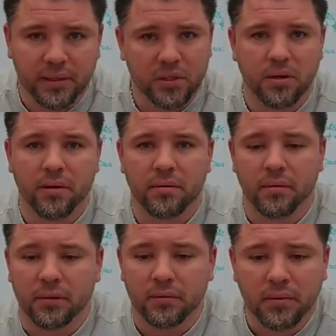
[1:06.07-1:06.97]
this
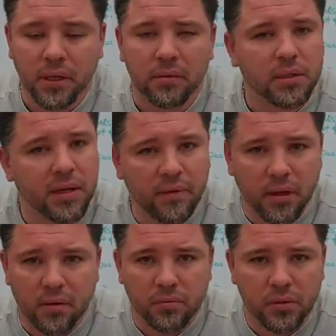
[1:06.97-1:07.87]
year, close
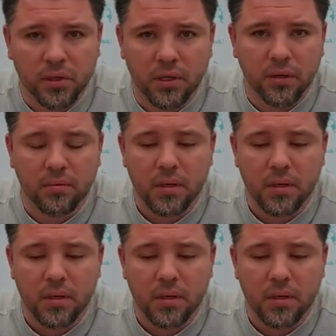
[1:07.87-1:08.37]
7 loans,